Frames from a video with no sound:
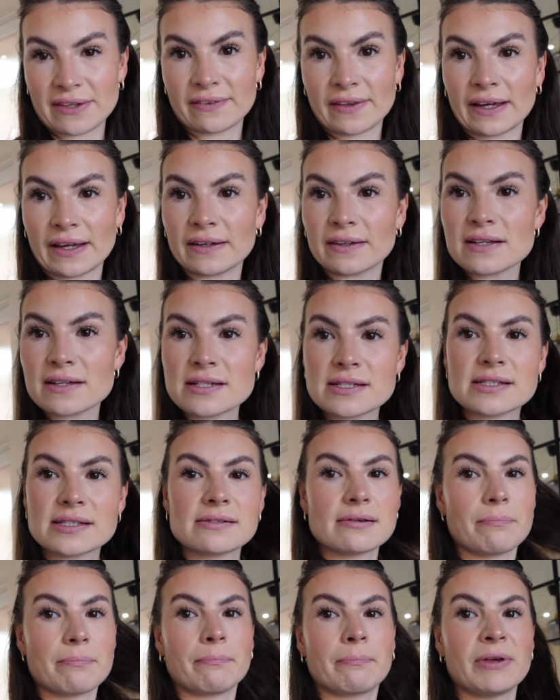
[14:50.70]
things
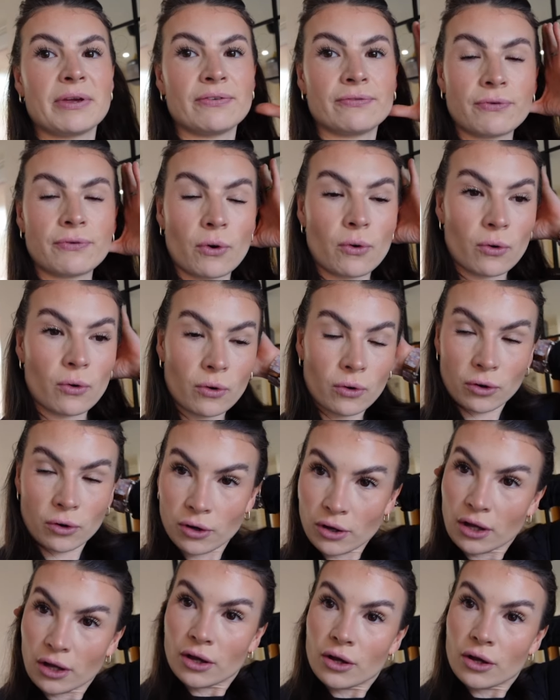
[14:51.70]
before